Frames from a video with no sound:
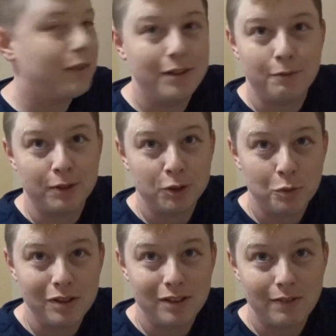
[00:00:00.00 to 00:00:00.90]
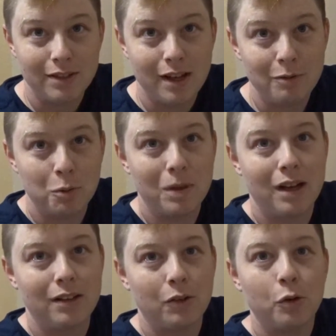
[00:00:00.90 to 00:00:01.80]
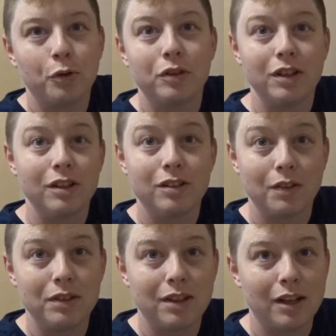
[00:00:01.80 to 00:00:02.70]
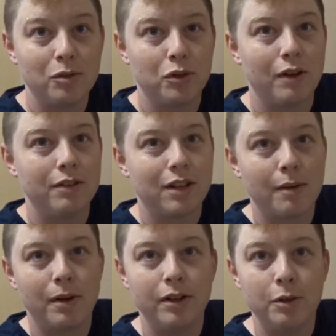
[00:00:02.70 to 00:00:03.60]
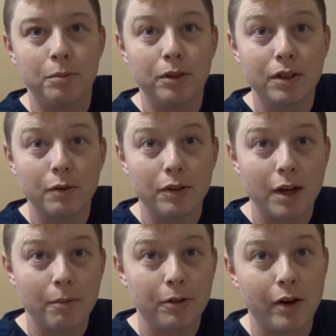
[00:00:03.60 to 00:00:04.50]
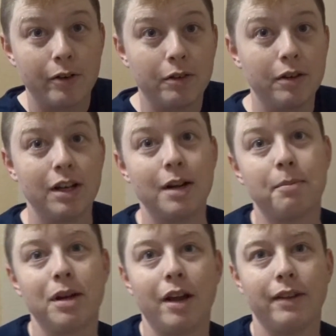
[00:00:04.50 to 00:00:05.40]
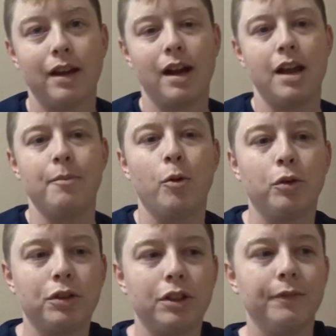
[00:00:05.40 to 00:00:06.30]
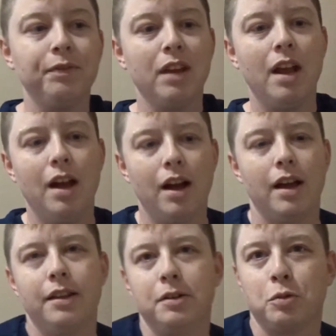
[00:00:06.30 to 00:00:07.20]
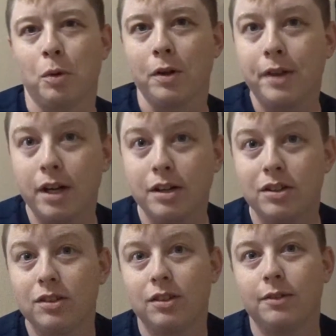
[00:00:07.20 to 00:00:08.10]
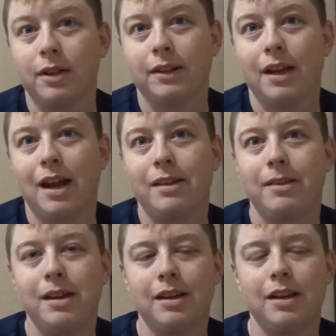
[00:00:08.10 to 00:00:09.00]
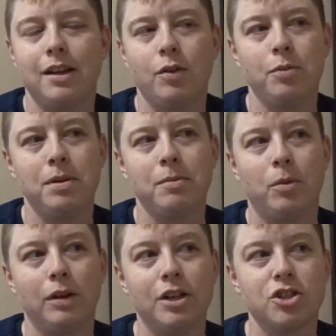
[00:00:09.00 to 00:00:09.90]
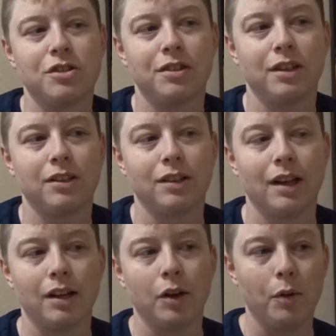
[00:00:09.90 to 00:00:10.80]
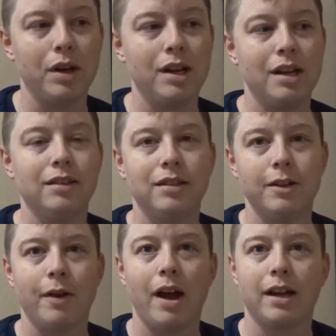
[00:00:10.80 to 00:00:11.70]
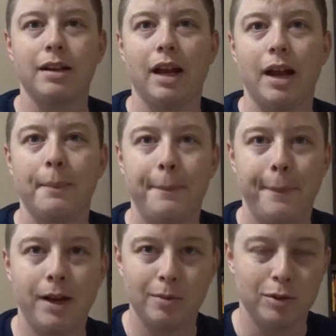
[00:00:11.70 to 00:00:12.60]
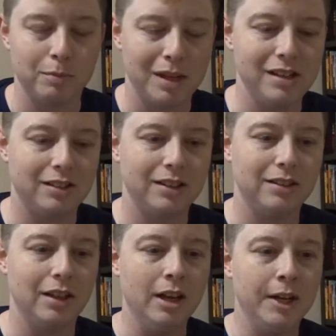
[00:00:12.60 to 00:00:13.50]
the first one 7 times, but not the whole series 7 times, so every time a new book would come through, I would reread it. But now that I am older, and there's more theories and stuff like that, I think it would be more interesting to kind of go in it and see if I can kind of pick up some pieces